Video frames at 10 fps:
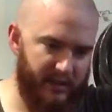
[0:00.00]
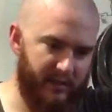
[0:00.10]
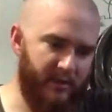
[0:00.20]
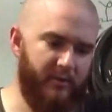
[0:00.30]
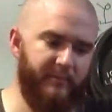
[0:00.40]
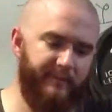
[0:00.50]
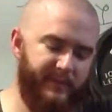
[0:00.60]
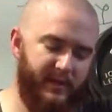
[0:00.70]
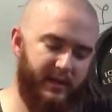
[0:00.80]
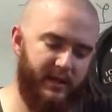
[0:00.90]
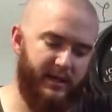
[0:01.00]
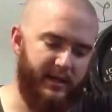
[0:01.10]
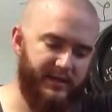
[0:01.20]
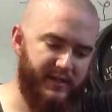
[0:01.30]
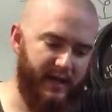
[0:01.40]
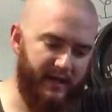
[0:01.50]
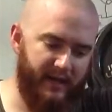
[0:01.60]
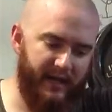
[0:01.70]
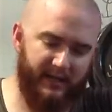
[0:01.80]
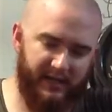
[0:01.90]
though, is that
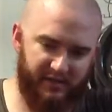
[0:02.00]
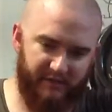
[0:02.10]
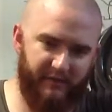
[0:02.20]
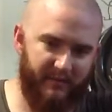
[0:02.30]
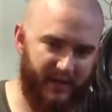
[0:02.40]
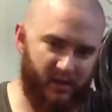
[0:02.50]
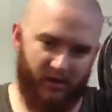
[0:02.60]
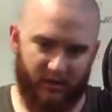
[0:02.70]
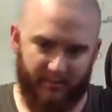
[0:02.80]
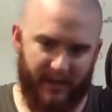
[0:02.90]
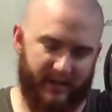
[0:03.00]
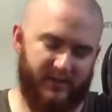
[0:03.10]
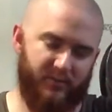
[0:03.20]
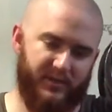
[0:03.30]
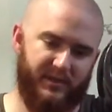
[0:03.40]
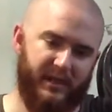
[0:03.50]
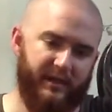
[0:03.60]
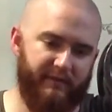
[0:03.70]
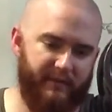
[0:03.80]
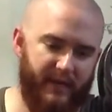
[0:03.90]
I can actually fill my cargo pockets with stuff,